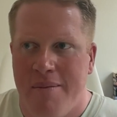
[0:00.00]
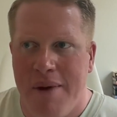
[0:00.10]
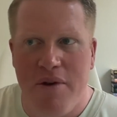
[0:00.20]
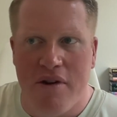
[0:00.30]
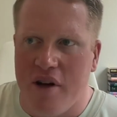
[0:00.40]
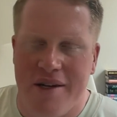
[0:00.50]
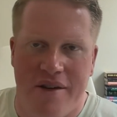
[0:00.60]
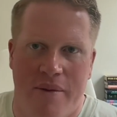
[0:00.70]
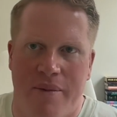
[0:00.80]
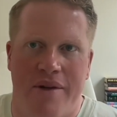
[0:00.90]
maybe you're talking to
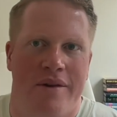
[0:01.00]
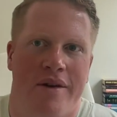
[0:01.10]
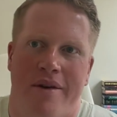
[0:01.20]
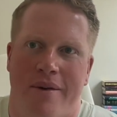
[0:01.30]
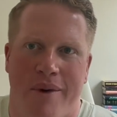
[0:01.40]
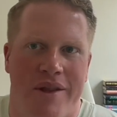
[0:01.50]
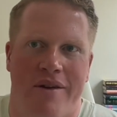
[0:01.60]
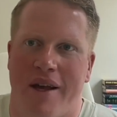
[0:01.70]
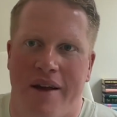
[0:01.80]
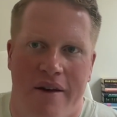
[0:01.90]
someone when they're
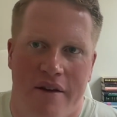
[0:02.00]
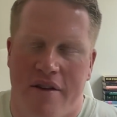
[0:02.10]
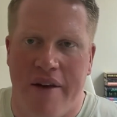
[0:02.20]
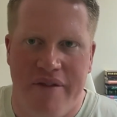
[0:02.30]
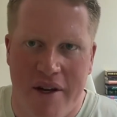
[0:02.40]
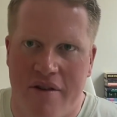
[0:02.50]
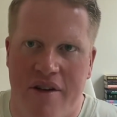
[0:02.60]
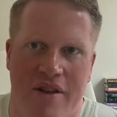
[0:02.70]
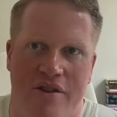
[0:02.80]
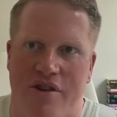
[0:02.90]
like 7 years
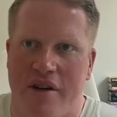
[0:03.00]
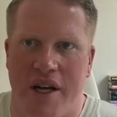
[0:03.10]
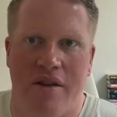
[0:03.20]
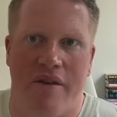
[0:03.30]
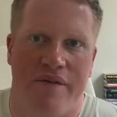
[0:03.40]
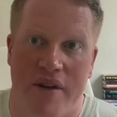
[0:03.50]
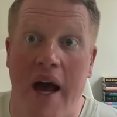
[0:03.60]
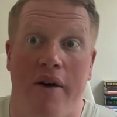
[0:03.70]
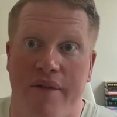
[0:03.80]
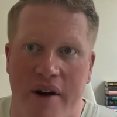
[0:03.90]
into the journey and they're
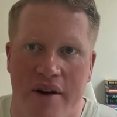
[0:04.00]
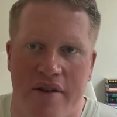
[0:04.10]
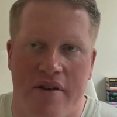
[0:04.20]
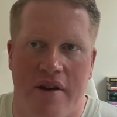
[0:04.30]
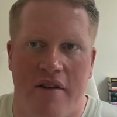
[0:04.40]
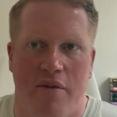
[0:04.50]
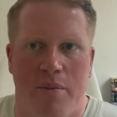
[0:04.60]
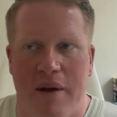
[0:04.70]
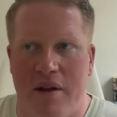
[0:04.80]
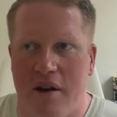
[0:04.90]
now very successful, but you